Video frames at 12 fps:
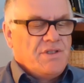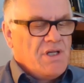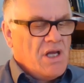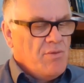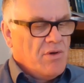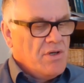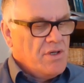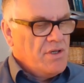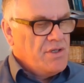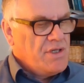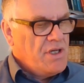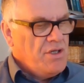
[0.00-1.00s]
And today we're going to
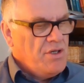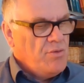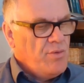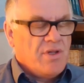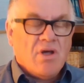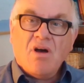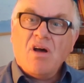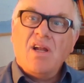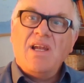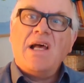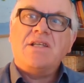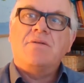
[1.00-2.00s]
continue with
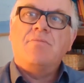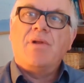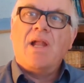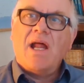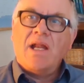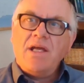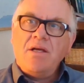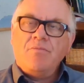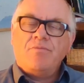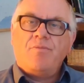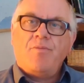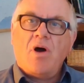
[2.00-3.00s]
our lesson planning,
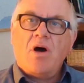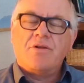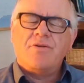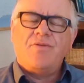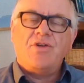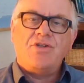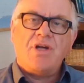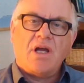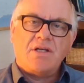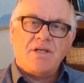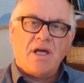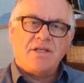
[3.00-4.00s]
part of the
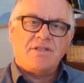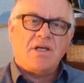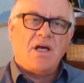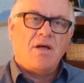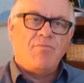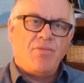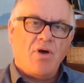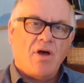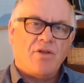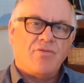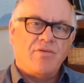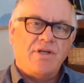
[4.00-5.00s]
check test and
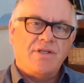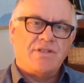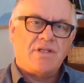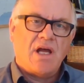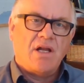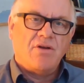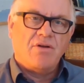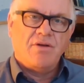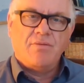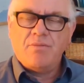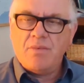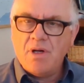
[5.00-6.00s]
part 3
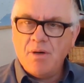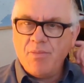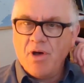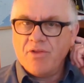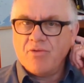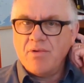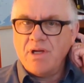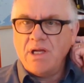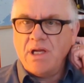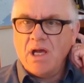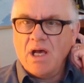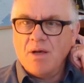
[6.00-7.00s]
standard, part
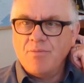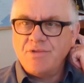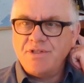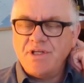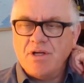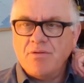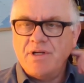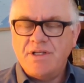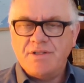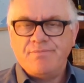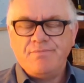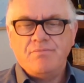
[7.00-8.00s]
3
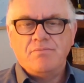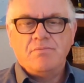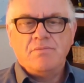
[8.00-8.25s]
series.